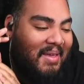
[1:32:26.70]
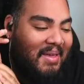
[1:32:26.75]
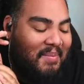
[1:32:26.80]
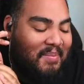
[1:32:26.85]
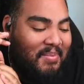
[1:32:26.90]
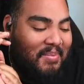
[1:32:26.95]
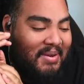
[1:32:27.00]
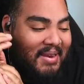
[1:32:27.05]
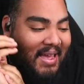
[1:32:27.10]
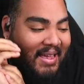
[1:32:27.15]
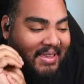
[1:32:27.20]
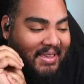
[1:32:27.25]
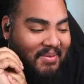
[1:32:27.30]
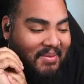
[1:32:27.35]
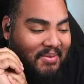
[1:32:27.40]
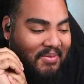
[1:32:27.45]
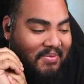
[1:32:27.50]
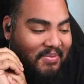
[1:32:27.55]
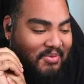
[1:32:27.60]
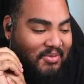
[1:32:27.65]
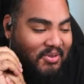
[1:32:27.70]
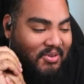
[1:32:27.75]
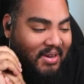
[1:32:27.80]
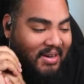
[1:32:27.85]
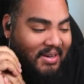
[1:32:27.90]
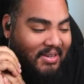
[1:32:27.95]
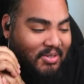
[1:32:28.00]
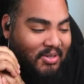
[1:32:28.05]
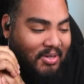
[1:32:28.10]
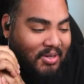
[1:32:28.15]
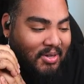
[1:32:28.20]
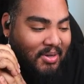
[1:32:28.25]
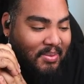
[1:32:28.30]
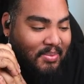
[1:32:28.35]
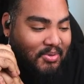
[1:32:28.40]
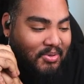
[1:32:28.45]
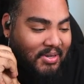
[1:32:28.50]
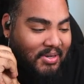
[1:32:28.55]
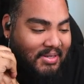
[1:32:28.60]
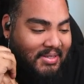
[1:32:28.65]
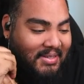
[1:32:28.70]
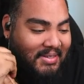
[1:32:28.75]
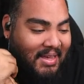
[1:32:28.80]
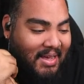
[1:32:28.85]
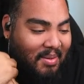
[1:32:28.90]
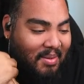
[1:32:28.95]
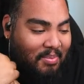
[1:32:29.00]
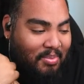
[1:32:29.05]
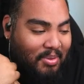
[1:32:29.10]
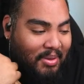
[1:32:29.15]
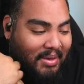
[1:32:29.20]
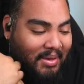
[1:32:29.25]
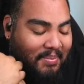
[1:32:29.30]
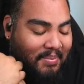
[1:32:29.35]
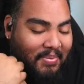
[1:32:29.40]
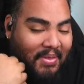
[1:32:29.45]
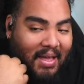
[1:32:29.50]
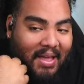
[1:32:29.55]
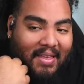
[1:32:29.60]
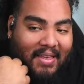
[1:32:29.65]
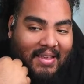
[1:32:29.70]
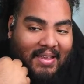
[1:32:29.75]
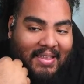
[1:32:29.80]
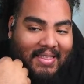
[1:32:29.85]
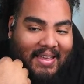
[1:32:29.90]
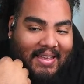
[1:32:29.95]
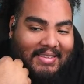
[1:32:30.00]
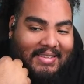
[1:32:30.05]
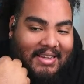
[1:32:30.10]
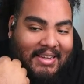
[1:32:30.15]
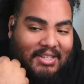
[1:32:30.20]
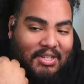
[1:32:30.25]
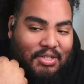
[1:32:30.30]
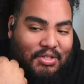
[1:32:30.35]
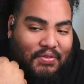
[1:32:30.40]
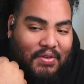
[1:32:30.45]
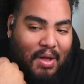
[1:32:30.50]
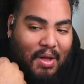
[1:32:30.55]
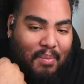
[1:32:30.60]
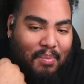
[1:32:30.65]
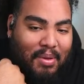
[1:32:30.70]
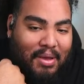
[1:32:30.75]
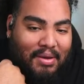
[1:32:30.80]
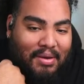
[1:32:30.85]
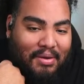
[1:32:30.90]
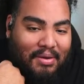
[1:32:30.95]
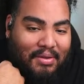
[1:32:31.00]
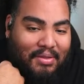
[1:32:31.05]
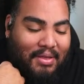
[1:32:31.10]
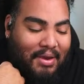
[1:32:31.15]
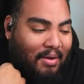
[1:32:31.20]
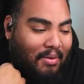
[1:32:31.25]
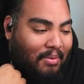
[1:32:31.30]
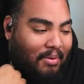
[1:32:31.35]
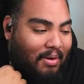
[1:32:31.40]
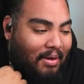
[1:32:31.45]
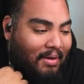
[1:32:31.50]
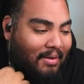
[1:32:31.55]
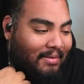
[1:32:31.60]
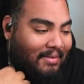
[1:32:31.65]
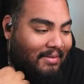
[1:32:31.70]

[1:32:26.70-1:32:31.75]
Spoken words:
Benaki went from trying to talk up Trace to downplaying him. Nah, that's actually Javon Baker that I want.